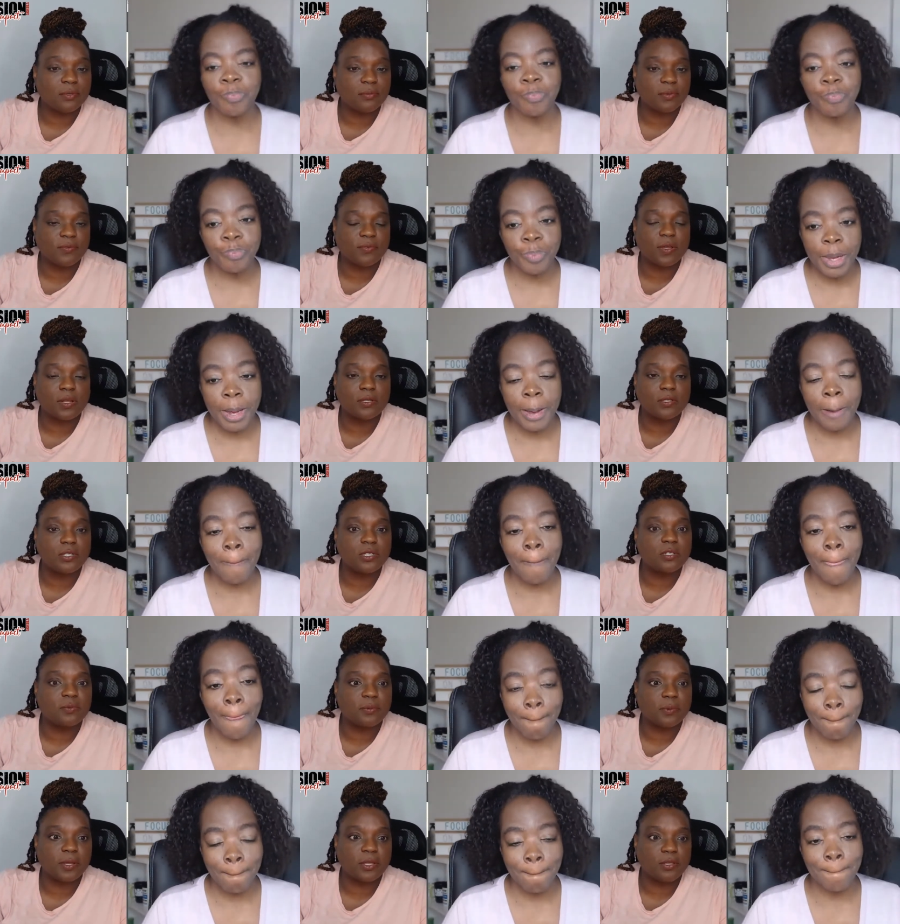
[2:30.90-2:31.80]
Speaker 1: to be volunteers,
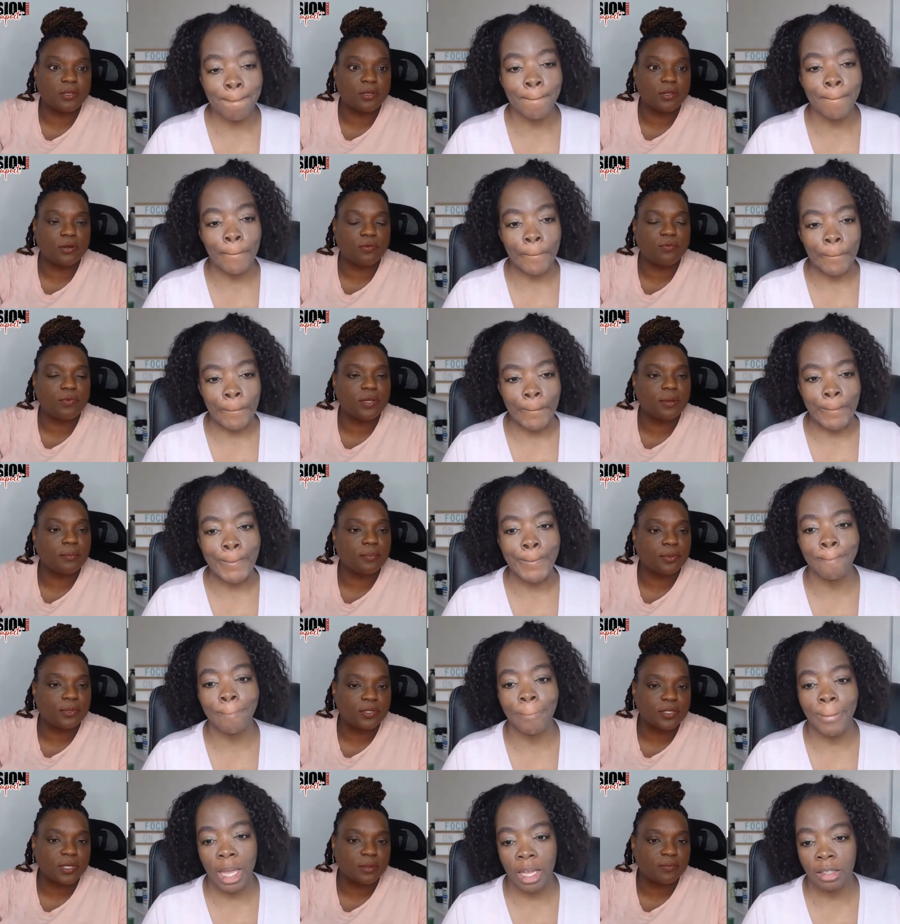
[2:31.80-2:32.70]
but are you going to
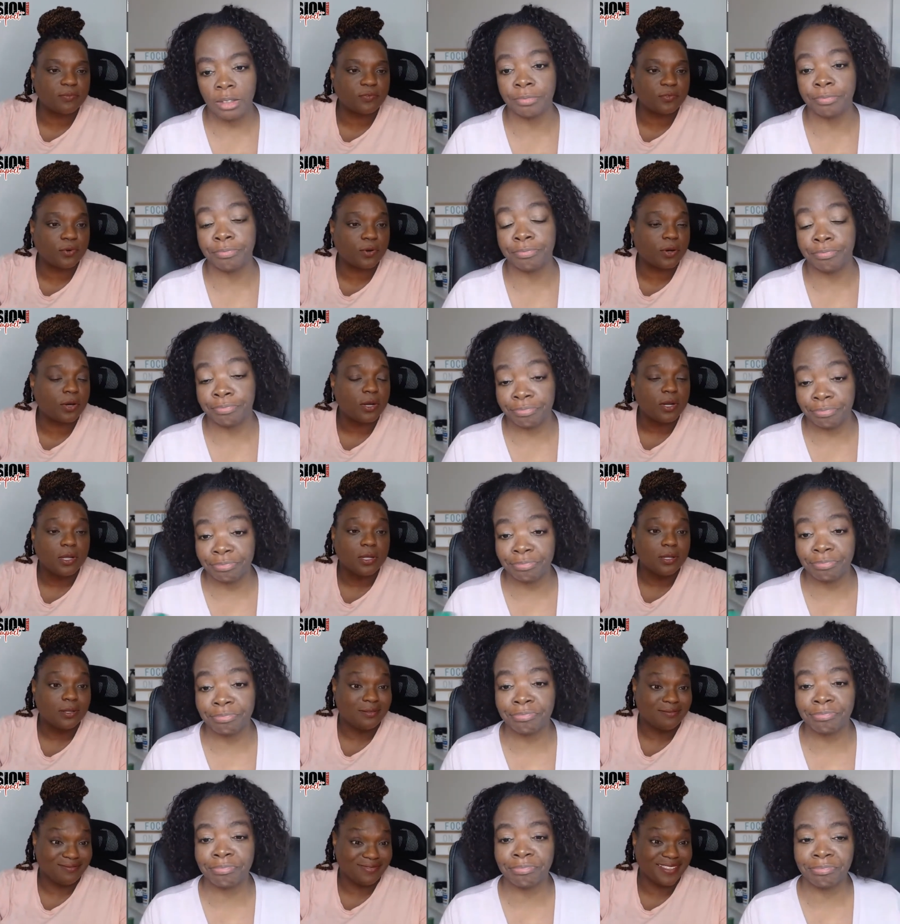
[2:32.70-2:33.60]
reimburse them for
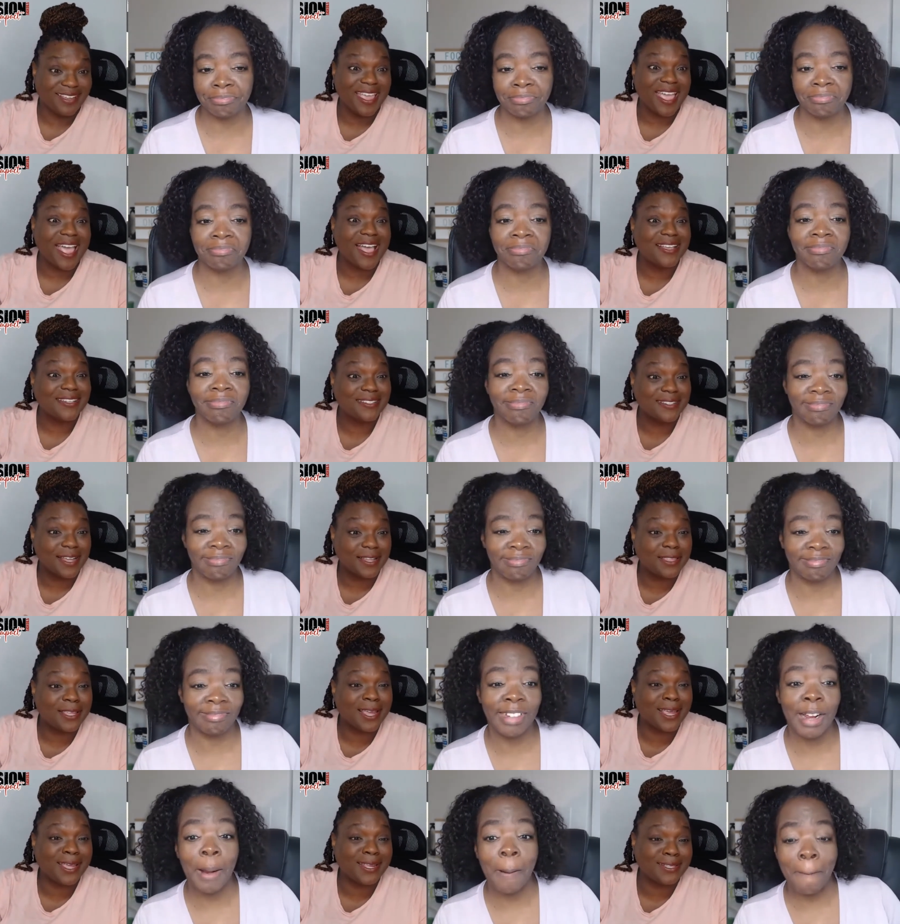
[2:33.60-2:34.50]
the gas
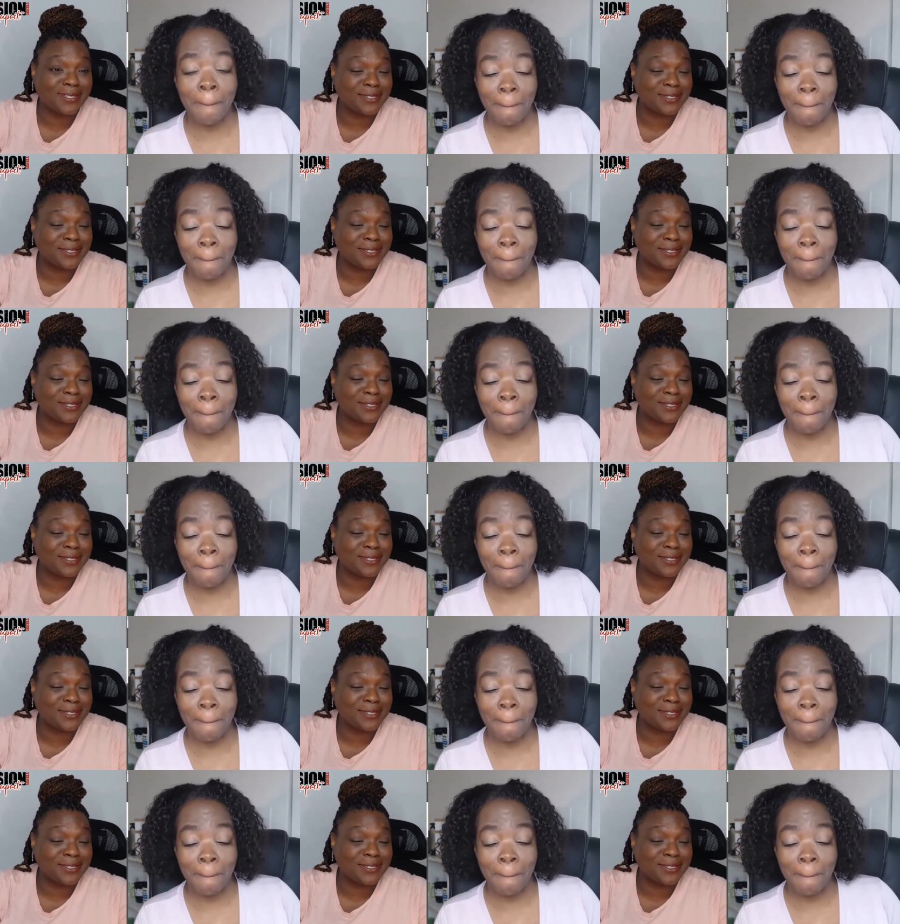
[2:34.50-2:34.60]
that they